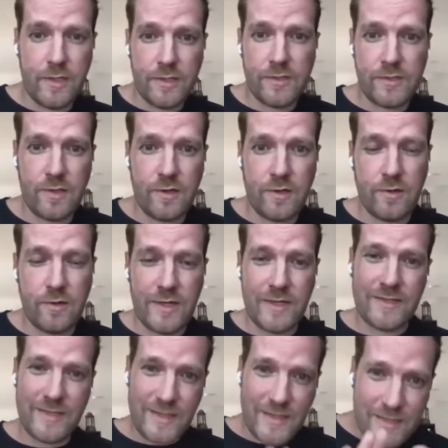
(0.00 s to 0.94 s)
So
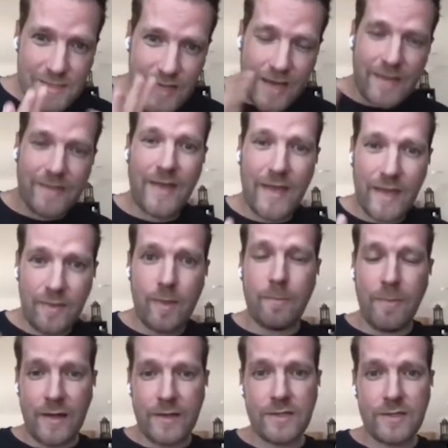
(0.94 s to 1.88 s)
these are then
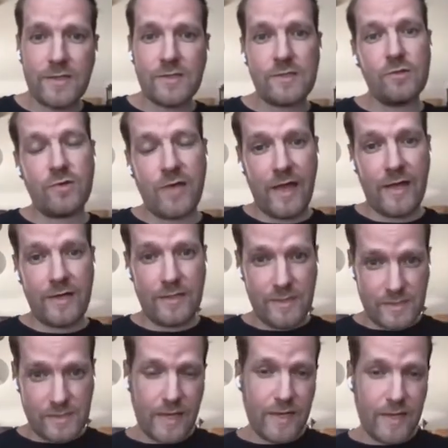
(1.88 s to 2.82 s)
the buckets you can
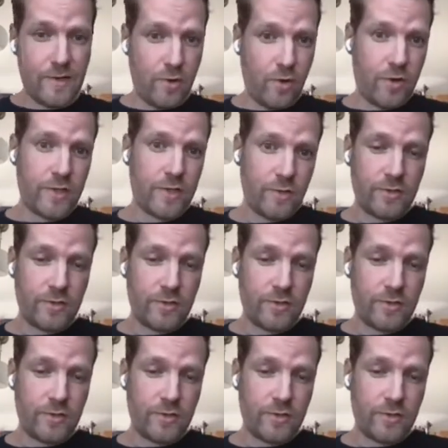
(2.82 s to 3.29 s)
design learning